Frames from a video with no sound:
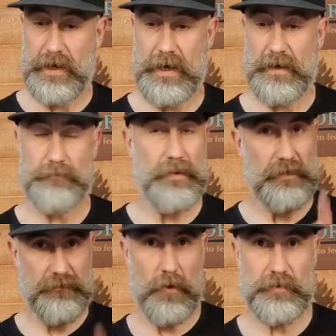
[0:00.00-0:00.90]

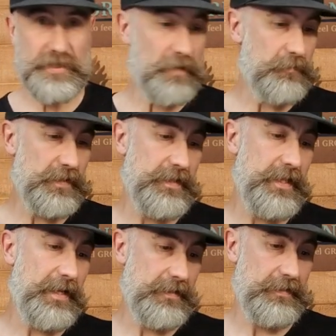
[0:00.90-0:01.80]
But before we jump into
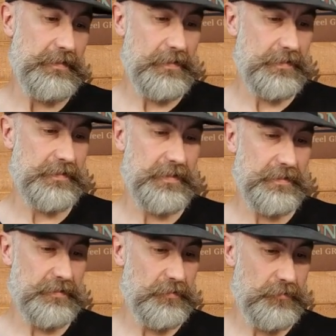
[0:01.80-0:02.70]
that, let's
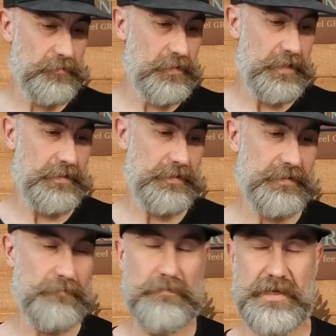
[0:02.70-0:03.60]
get to
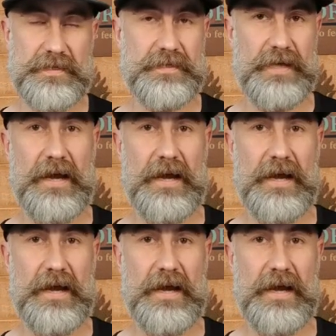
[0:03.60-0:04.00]
some business.